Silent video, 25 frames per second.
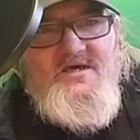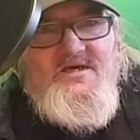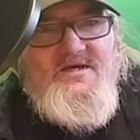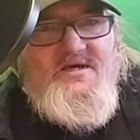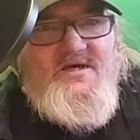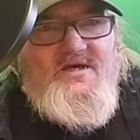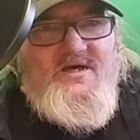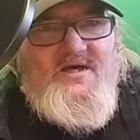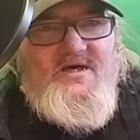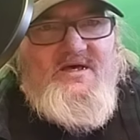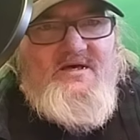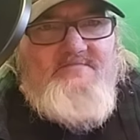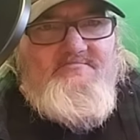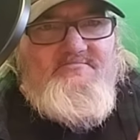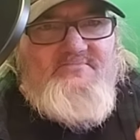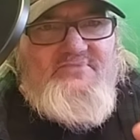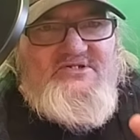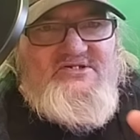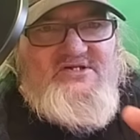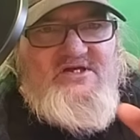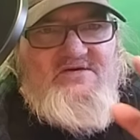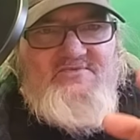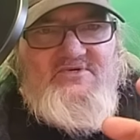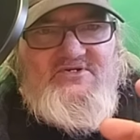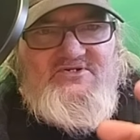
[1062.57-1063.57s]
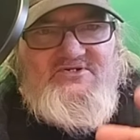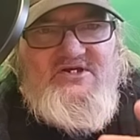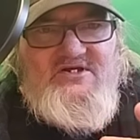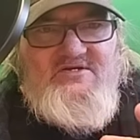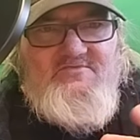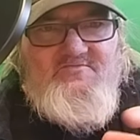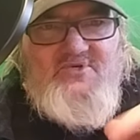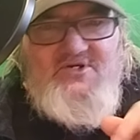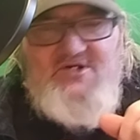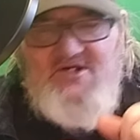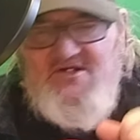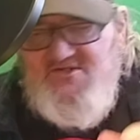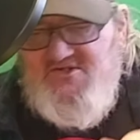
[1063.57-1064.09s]
And I'm 17
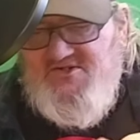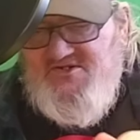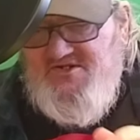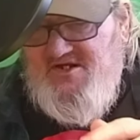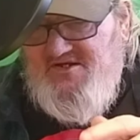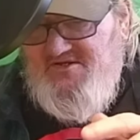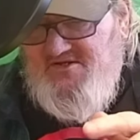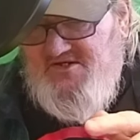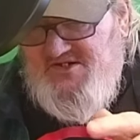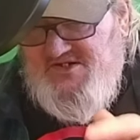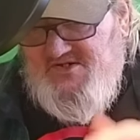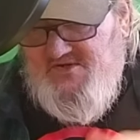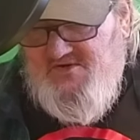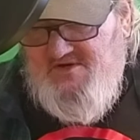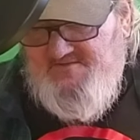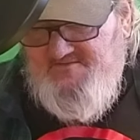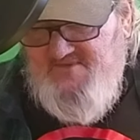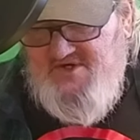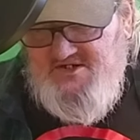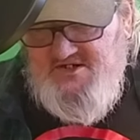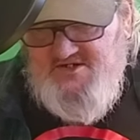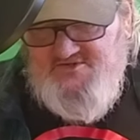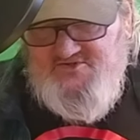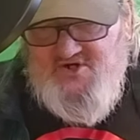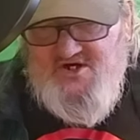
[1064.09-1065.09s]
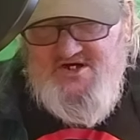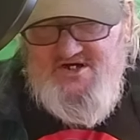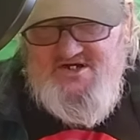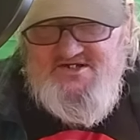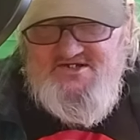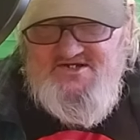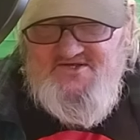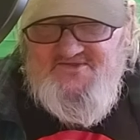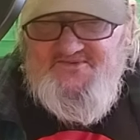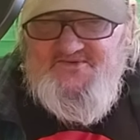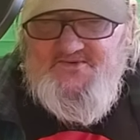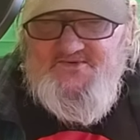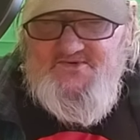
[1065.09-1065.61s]
minutes in, so I'm going to try to
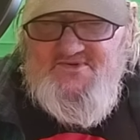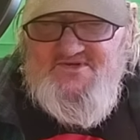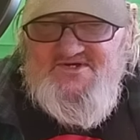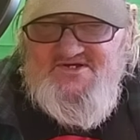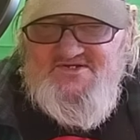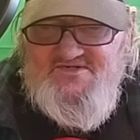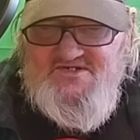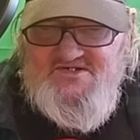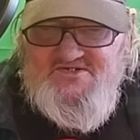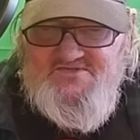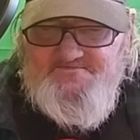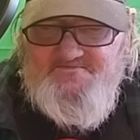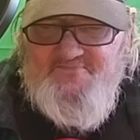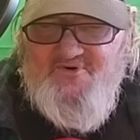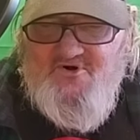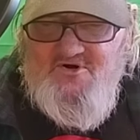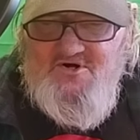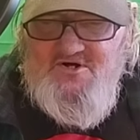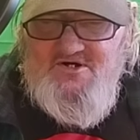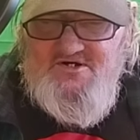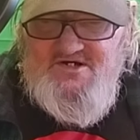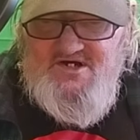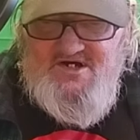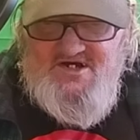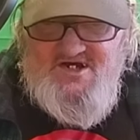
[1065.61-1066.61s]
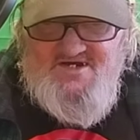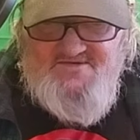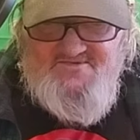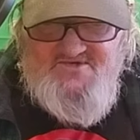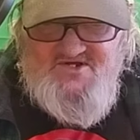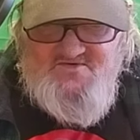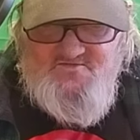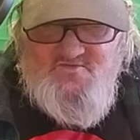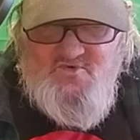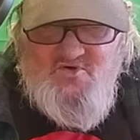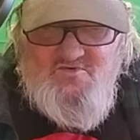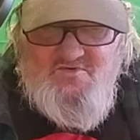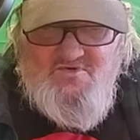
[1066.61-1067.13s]
get through this part and
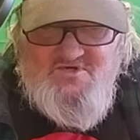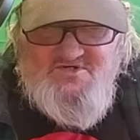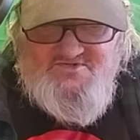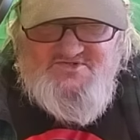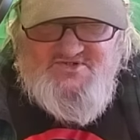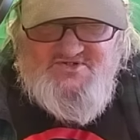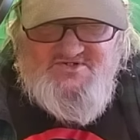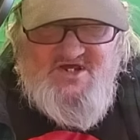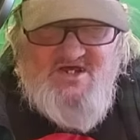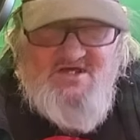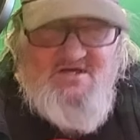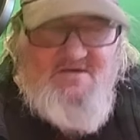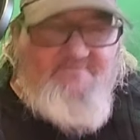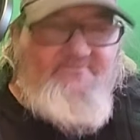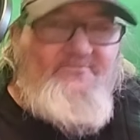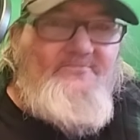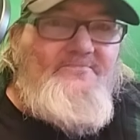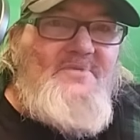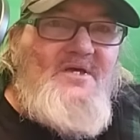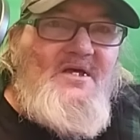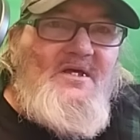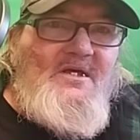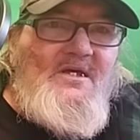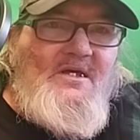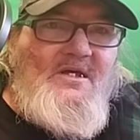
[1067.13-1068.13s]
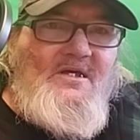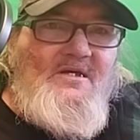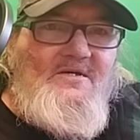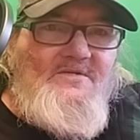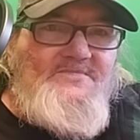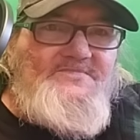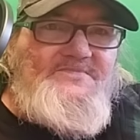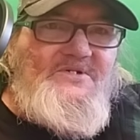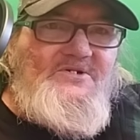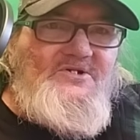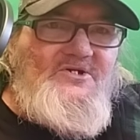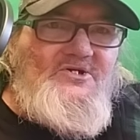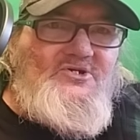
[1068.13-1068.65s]
then we'll uh,
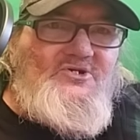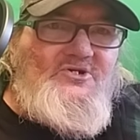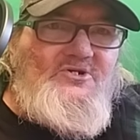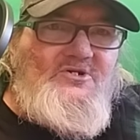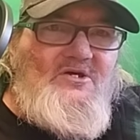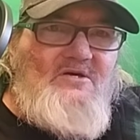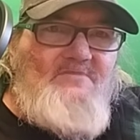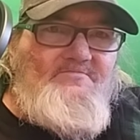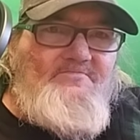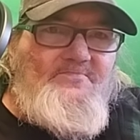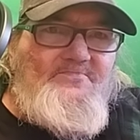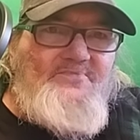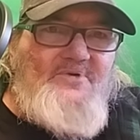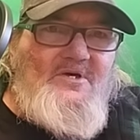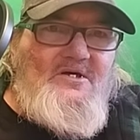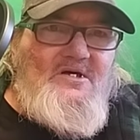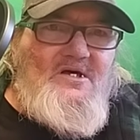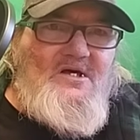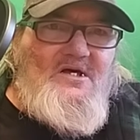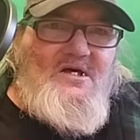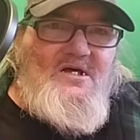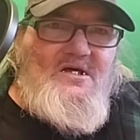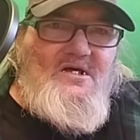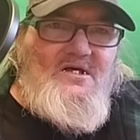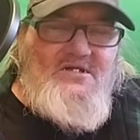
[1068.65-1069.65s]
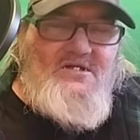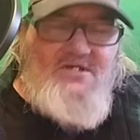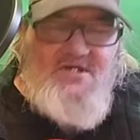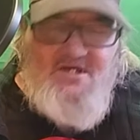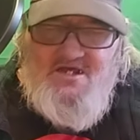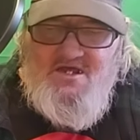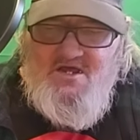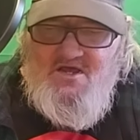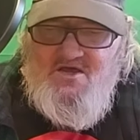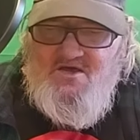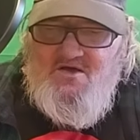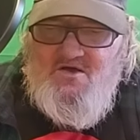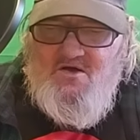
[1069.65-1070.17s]
finish it up uh,
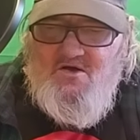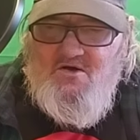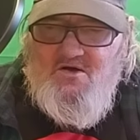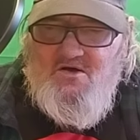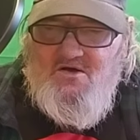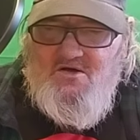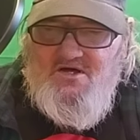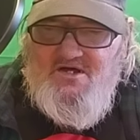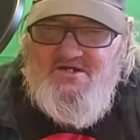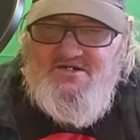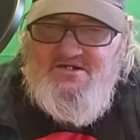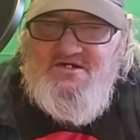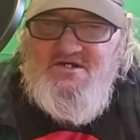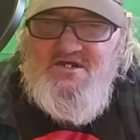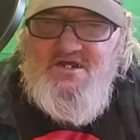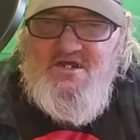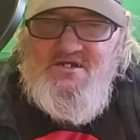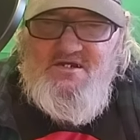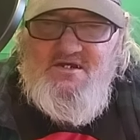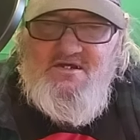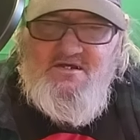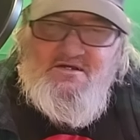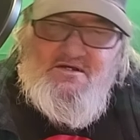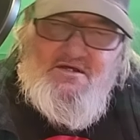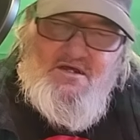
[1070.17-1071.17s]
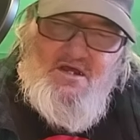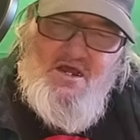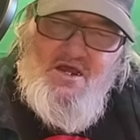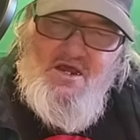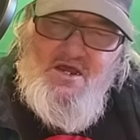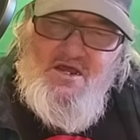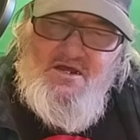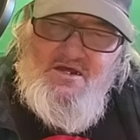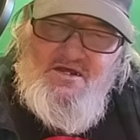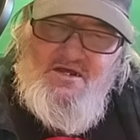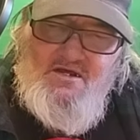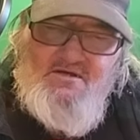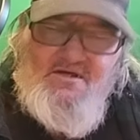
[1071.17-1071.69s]
on
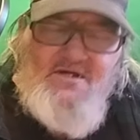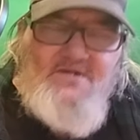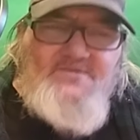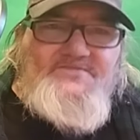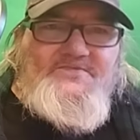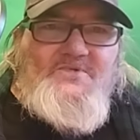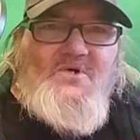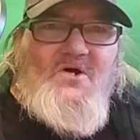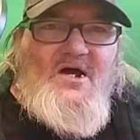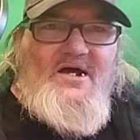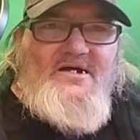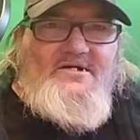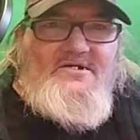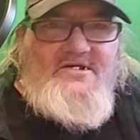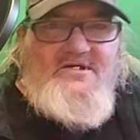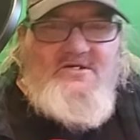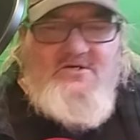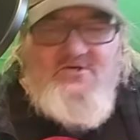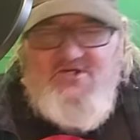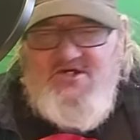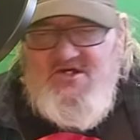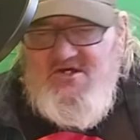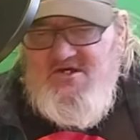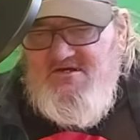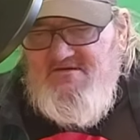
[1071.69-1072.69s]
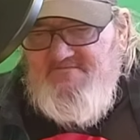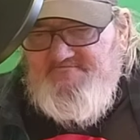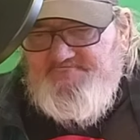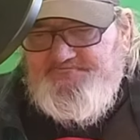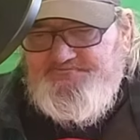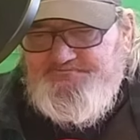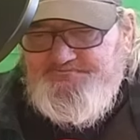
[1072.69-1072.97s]
Friday, okay?